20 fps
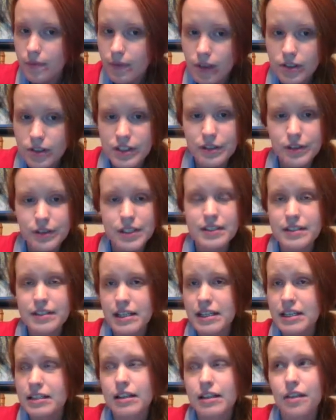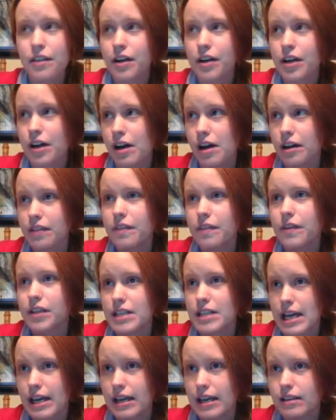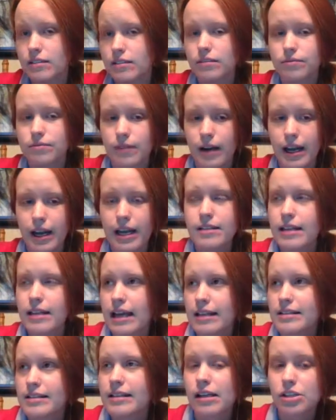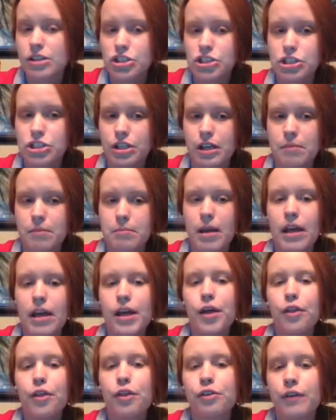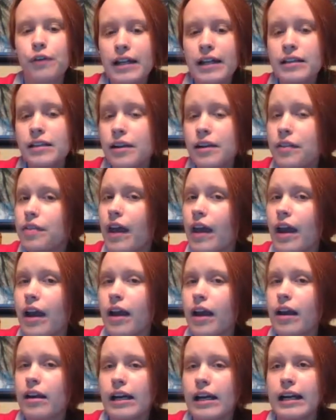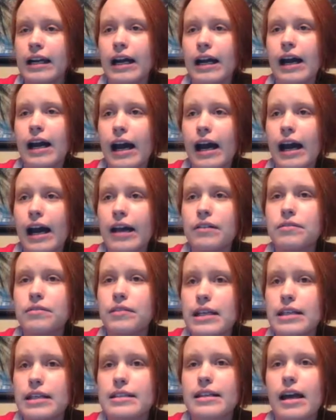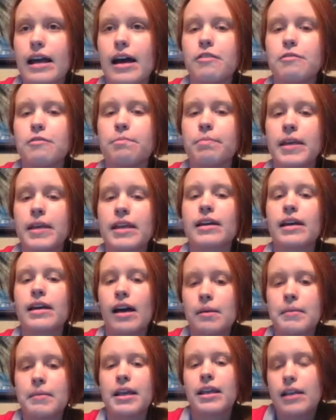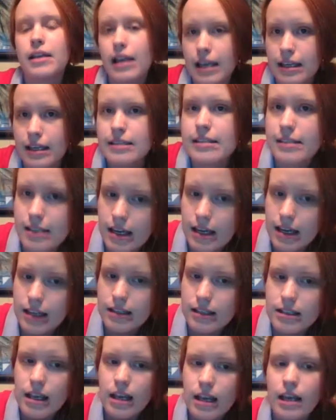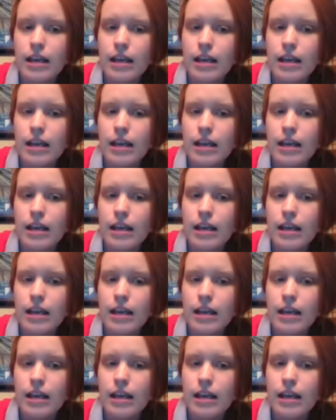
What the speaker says: So extinct, they're gone, they're dead, right? That's an extreme. Threatened, they're at a high risk of becoming extinct.